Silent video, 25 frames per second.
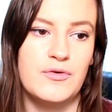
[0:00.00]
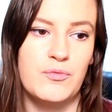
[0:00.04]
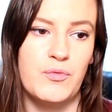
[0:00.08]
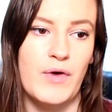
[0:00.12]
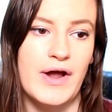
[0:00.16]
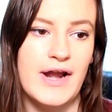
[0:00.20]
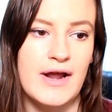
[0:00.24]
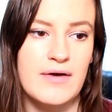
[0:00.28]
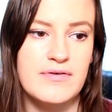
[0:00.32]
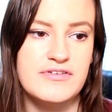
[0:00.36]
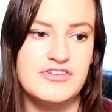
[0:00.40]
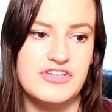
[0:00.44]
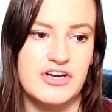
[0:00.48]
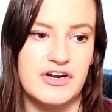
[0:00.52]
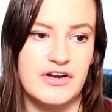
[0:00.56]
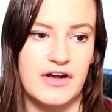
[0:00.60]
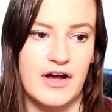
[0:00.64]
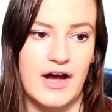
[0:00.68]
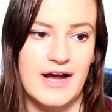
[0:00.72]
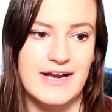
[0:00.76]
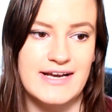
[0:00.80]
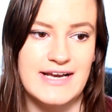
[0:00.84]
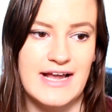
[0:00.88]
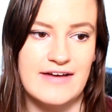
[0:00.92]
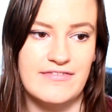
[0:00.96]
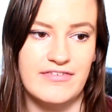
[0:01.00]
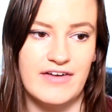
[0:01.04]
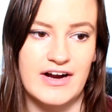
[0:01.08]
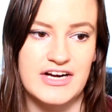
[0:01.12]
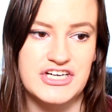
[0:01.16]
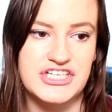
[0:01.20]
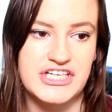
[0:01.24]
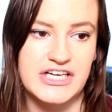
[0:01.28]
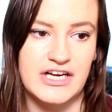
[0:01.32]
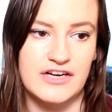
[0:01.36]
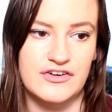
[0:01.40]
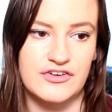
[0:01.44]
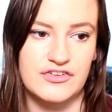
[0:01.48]
When I was younger, I never
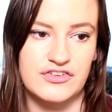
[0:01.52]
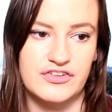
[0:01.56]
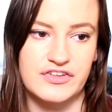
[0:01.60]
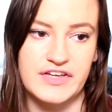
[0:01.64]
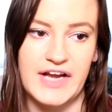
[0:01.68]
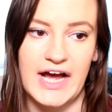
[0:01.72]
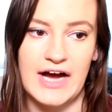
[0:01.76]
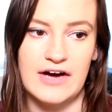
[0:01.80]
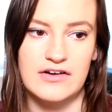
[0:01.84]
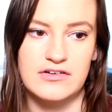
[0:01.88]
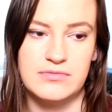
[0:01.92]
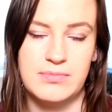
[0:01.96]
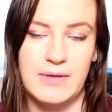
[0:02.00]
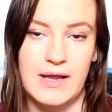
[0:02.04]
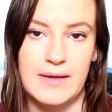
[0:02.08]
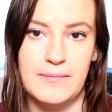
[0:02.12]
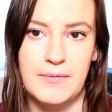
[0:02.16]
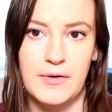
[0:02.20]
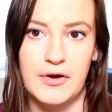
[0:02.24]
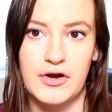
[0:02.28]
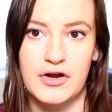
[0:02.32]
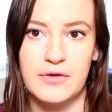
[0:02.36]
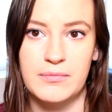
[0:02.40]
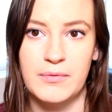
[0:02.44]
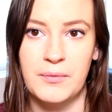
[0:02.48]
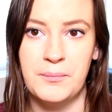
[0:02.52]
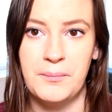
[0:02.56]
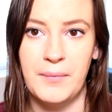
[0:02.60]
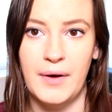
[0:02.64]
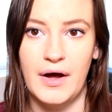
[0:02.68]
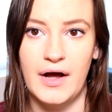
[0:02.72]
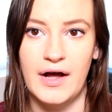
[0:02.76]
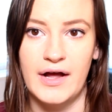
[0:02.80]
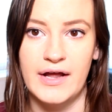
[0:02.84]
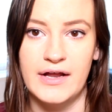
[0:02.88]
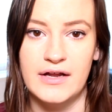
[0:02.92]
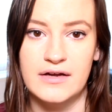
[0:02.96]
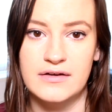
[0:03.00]
actually understood how to play Pokemon,
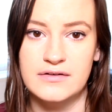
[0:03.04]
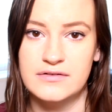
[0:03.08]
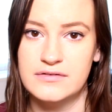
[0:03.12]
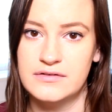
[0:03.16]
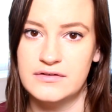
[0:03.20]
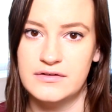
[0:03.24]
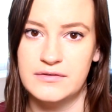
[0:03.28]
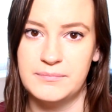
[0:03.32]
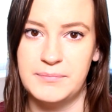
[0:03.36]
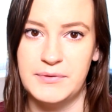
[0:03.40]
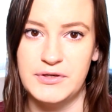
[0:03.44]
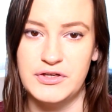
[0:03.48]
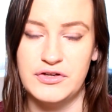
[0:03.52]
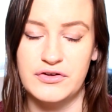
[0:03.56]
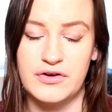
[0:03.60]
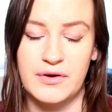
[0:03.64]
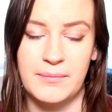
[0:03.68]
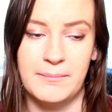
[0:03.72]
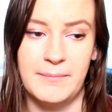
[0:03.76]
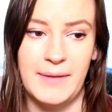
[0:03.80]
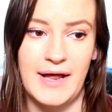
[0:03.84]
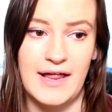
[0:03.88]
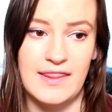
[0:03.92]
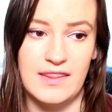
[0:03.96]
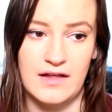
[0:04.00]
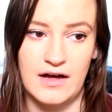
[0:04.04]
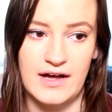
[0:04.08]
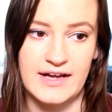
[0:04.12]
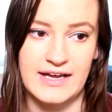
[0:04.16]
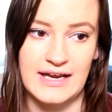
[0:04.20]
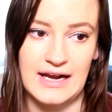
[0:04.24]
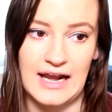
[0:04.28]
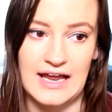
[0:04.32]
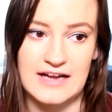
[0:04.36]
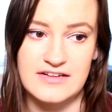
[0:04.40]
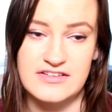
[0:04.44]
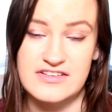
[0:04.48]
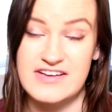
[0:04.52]
but you can bet that I
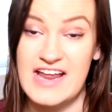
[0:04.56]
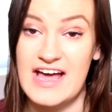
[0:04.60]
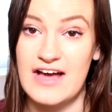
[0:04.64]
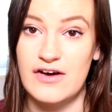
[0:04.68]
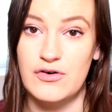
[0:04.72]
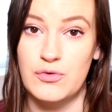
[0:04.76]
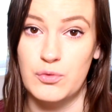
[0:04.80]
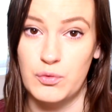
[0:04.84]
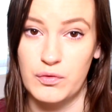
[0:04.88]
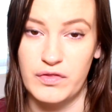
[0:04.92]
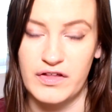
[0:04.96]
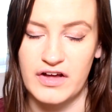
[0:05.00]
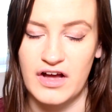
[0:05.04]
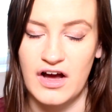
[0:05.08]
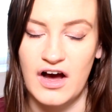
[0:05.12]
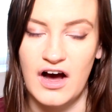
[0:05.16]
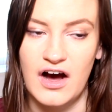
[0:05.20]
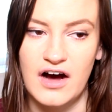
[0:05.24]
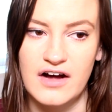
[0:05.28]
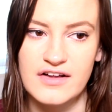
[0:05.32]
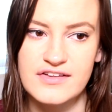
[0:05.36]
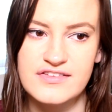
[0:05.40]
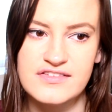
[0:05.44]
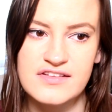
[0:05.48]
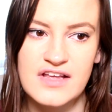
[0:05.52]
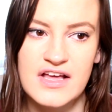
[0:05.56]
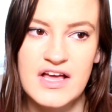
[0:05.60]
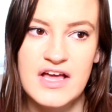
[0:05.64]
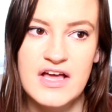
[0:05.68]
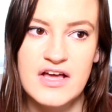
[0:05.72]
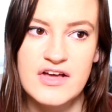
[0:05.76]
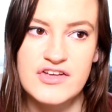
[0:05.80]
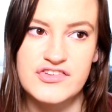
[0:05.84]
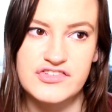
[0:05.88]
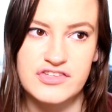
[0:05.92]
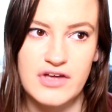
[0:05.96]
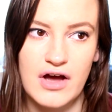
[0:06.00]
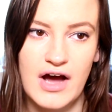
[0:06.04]
collected all the cards.
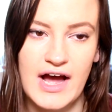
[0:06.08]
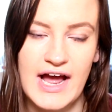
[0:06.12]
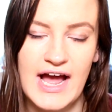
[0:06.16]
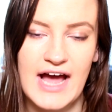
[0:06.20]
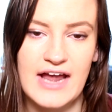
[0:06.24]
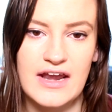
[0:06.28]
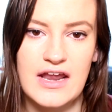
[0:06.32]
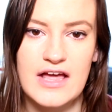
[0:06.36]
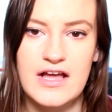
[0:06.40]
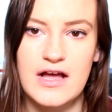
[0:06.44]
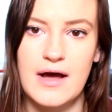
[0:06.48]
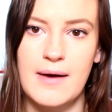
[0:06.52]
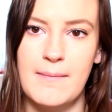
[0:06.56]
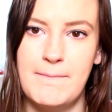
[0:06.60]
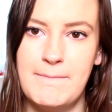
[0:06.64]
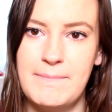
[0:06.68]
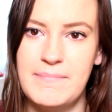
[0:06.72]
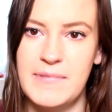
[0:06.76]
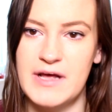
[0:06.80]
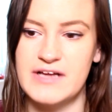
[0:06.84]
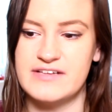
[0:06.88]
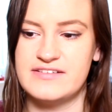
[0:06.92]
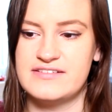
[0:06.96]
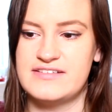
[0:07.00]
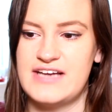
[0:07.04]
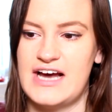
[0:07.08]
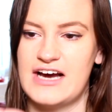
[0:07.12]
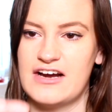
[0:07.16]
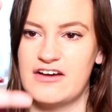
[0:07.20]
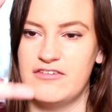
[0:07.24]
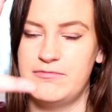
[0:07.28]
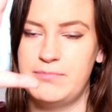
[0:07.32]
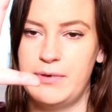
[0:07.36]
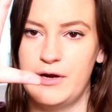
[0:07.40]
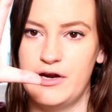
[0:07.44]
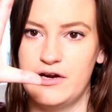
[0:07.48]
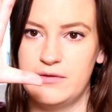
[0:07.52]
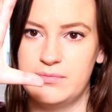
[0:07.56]
So I had like a
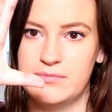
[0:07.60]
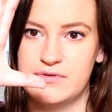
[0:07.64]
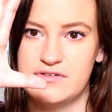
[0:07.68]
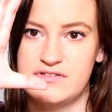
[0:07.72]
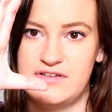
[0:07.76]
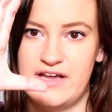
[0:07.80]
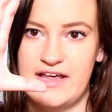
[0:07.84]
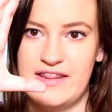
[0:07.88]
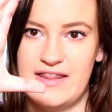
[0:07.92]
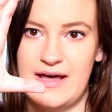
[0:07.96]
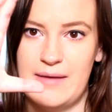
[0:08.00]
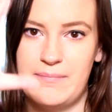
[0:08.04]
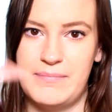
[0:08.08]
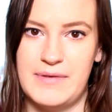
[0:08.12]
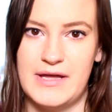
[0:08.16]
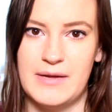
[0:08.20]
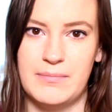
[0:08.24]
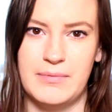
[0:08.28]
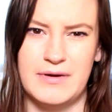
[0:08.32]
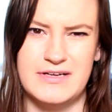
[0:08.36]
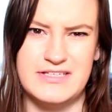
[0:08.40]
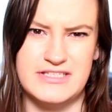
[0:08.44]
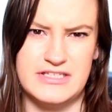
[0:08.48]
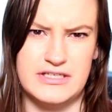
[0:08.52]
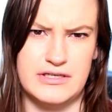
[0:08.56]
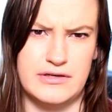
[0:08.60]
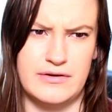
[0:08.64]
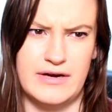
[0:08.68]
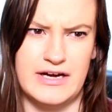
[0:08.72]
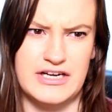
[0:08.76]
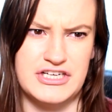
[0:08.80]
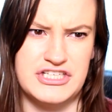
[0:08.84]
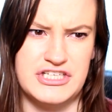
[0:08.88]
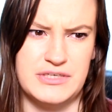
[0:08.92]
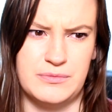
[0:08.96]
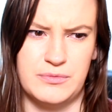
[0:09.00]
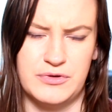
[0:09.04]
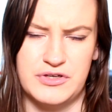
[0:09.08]
stack of Pokemons like that big, but I didn't know
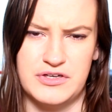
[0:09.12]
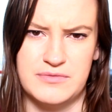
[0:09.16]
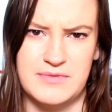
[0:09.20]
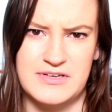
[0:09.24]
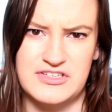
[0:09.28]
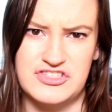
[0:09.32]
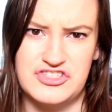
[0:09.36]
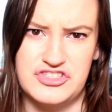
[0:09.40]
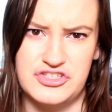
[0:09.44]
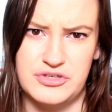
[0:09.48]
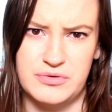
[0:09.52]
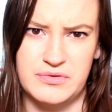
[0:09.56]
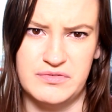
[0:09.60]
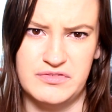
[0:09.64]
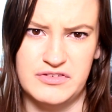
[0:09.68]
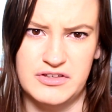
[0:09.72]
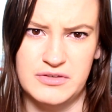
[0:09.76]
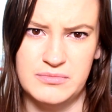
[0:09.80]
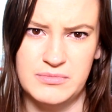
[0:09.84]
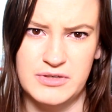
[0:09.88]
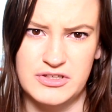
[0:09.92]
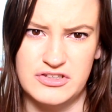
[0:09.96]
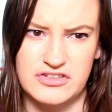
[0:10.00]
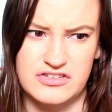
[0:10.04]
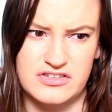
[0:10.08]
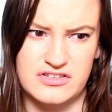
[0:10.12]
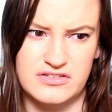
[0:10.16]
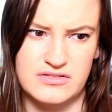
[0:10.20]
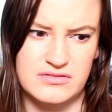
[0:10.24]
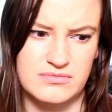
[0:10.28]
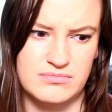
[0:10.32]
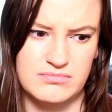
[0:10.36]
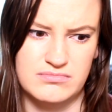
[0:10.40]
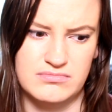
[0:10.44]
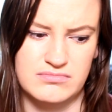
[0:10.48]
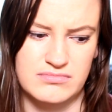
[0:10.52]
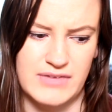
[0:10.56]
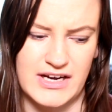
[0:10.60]
actually what you meant to do with them. I
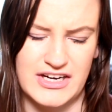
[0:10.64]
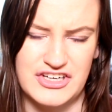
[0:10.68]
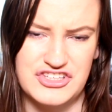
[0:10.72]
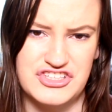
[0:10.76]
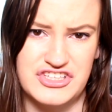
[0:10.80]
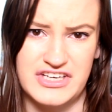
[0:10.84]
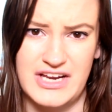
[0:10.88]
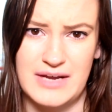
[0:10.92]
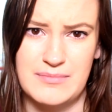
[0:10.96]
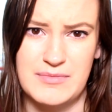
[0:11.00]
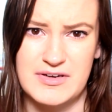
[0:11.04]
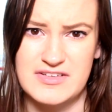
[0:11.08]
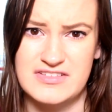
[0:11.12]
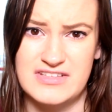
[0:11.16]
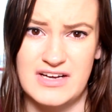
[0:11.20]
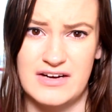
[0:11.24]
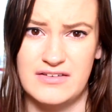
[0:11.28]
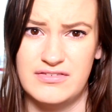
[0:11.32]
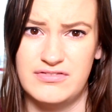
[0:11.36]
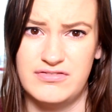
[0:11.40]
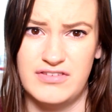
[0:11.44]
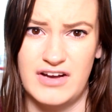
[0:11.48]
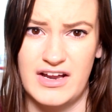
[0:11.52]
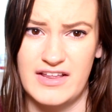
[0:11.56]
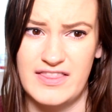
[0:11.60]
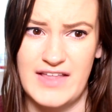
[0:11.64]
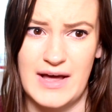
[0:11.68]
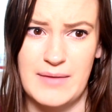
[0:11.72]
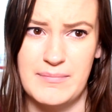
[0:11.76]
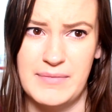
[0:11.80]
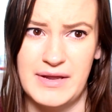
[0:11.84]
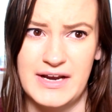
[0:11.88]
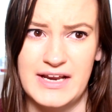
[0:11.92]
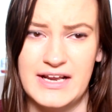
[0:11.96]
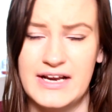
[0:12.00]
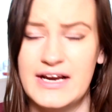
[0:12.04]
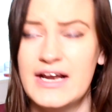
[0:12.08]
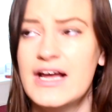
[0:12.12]
just managed to get myself like that
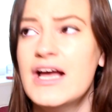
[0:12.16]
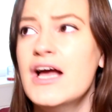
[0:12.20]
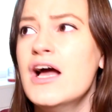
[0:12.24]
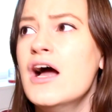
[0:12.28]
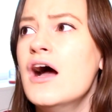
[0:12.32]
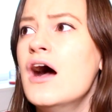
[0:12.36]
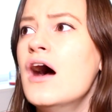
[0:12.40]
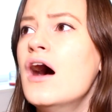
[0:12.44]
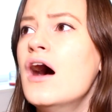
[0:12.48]
many.